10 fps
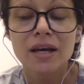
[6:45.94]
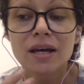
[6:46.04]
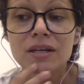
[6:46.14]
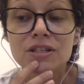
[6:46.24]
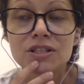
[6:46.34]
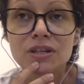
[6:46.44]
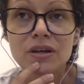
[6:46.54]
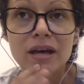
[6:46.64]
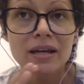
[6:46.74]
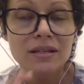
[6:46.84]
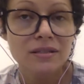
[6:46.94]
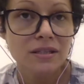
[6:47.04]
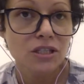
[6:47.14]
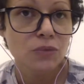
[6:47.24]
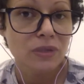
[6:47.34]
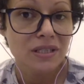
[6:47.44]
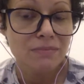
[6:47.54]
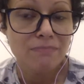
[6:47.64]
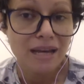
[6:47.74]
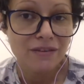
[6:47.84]
So anything you want to
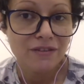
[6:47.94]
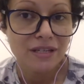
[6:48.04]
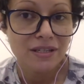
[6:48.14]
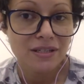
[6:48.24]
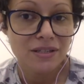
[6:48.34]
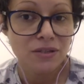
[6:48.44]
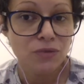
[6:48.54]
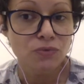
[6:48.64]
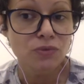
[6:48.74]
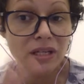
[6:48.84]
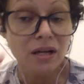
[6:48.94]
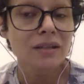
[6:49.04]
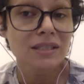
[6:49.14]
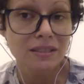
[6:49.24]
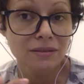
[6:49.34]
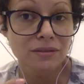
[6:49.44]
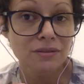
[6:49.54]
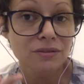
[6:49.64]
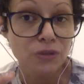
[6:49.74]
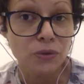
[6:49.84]
manifest regarding
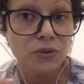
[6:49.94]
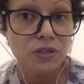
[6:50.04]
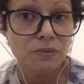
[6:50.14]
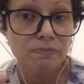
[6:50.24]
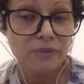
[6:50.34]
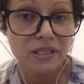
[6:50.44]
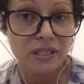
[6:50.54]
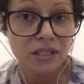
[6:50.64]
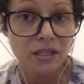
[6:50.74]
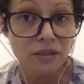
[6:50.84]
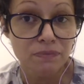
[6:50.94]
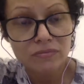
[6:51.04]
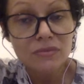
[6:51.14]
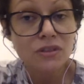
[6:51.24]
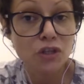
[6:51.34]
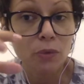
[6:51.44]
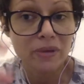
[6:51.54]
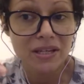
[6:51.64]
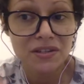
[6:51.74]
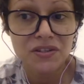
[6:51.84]
those particular
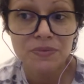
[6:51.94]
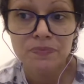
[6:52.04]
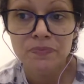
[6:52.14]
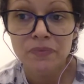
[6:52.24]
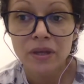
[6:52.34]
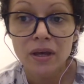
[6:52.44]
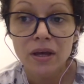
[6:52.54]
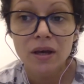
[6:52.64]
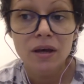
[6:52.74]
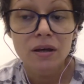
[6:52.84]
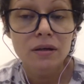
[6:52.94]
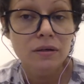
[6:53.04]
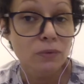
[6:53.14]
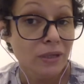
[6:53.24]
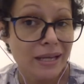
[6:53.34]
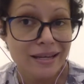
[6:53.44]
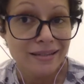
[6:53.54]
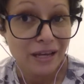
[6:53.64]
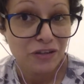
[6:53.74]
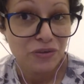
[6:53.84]
topics will get
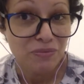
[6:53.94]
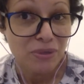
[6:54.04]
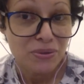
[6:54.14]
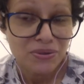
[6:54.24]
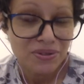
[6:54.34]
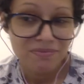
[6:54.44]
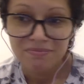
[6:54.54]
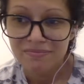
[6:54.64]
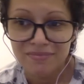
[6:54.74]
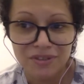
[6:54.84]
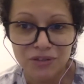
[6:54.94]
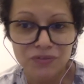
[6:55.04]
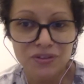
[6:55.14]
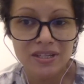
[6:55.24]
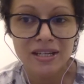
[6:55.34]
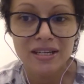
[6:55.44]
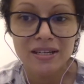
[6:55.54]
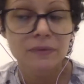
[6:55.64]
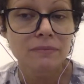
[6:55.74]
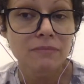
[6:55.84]
an extra boost. Obviously,
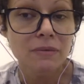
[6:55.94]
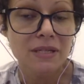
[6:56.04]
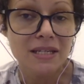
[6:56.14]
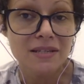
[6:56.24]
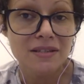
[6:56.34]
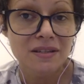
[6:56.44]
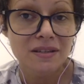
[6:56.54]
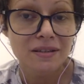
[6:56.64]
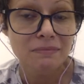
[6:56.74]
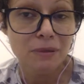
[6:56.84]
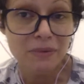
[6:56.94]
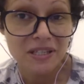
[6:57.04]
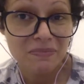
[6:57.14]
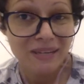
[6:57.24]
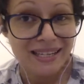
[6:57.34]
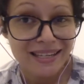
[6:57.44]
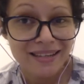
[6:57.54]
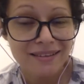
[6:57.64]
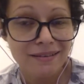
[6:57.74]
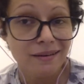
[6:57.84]
maybe it is public
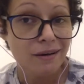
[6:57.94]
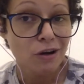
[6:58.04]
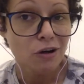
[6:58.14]
speaking,